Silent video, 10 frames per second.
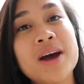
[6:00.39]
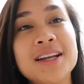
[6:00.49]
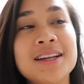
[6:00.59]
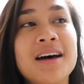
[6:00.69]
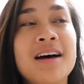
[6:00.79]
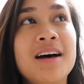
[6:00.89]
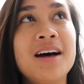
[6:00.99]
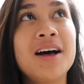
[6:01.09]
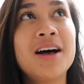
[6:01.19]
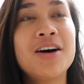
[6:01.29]
when
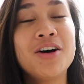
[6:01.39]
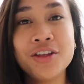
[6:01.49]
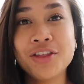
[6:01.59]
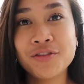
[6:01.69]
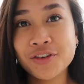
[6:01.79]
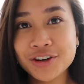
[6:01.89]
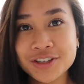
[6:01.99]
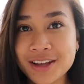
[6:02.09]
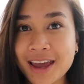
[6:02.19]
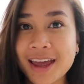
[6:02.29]
on the
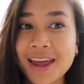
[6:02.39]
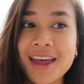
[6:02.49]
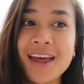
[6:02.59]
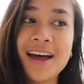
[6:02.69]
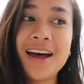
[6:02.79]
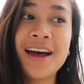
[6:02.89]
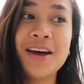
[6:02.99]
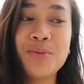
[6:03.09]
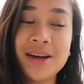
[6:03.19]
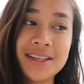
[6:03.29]
first day
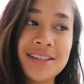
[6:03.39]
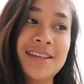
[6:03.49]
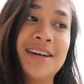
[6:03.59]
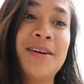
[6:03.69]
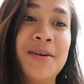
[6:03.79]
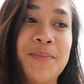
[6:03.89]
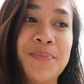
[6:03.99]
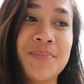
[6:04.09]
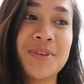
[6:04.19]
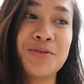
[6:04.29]
I went
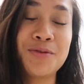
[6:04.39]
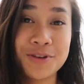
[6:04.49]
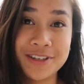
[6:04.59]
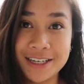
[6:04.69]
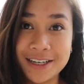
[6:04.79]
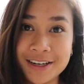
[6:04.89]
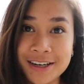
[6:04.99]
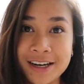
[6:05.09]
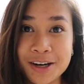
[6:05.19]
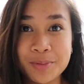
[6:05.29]
for
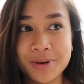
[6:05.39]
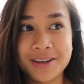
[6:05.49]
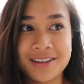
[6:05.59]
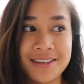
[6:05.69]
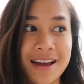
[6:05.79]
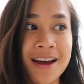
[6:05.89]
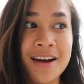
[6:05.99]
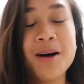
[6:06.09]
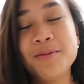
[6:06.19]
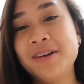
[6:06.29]
dinner here, because
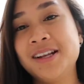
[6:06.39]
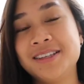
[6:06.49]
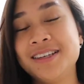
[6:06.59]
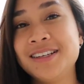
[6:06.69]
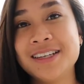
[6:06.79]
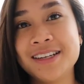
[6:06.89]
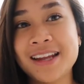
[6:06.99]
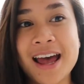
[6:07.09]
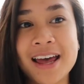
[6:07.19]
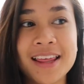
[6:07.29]
I obviously didn't
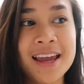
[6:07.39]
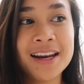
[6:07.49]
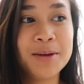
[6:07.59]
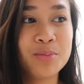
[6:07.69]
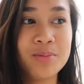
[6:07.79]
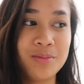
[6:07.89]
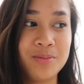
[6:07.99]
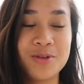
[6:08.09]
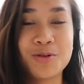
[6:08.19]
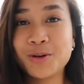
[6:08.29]
have any
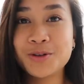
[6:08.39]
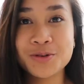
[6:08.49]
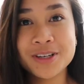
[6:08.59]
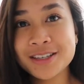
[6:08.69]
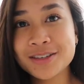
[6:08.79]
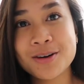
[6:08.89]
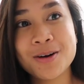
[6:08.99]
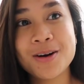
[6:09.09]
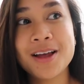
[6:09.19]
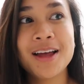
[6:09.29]
groceries,
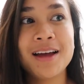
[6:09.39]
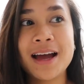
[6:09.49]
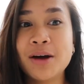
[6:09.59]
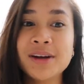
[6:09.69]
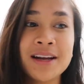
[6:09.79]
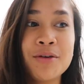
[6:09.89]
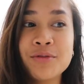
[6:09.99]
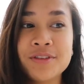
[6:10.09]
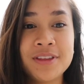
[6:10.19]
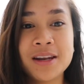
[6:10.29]
so I went out
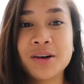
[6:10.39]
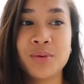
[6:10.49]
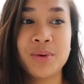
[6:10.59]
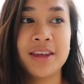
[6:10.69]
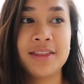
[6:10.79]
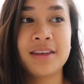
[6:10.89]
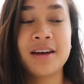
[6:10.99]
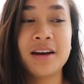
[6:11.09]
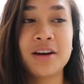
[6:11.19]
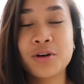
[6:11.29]
for dinner with
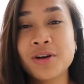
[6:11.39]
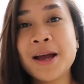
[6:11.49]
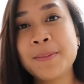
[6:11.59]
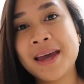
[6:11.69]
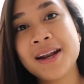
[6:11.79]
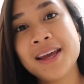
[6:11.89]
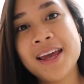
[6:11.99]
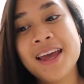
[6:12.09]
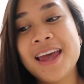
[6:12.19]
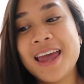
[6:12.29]
a girl I met,
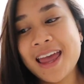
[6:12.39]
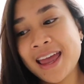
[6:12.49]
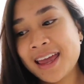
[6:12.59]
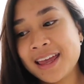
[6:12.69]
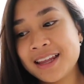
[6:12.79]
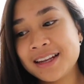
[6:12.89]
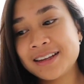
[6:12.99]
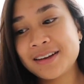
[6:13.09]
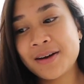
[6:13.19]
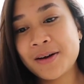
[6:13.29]

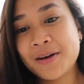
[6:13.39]
and